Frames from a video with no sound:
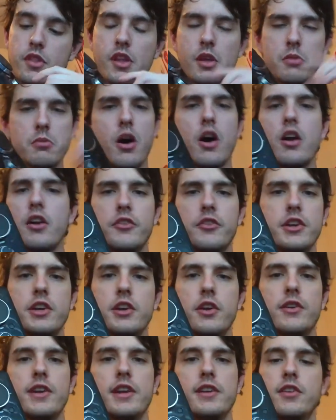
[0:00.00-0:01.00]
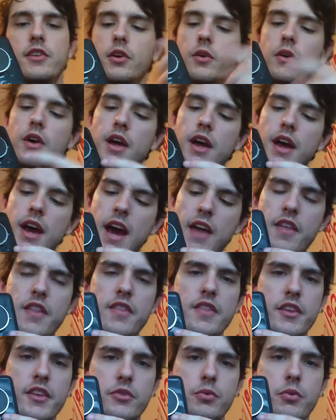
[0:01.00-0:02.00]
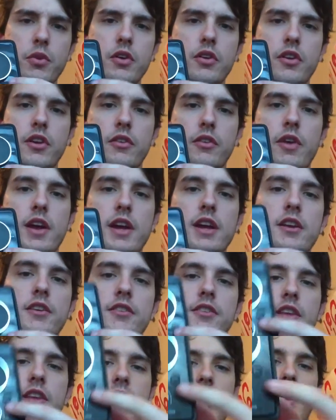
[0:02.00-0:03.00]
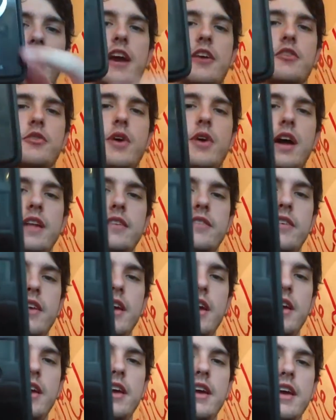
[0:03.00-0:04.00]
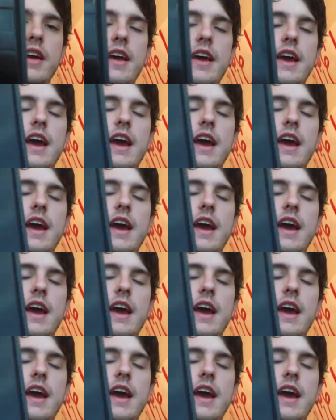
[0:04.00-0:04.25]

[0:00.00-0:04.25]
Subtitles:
But honestly, you don't need to. And then this one right here is like an actual headset.